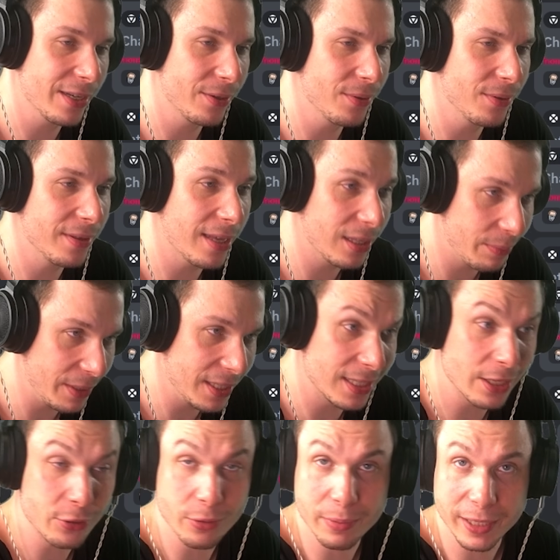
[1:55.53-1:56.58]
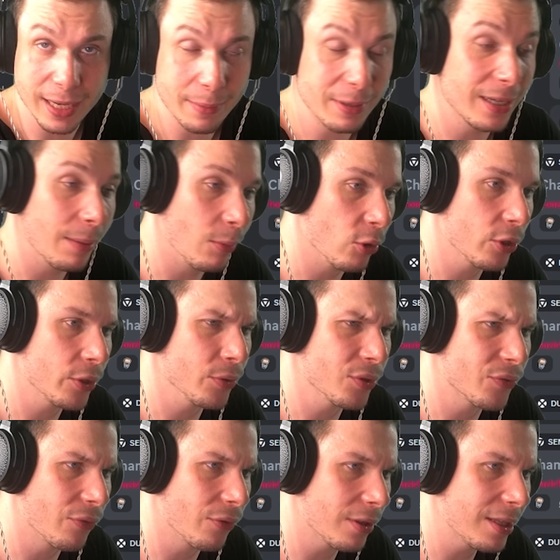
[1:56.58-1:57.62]
good, that means that you're becoming a more
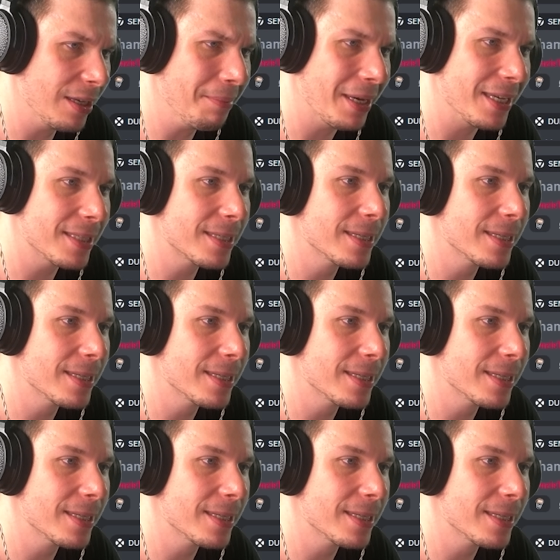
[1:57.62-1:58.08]
useful teammate.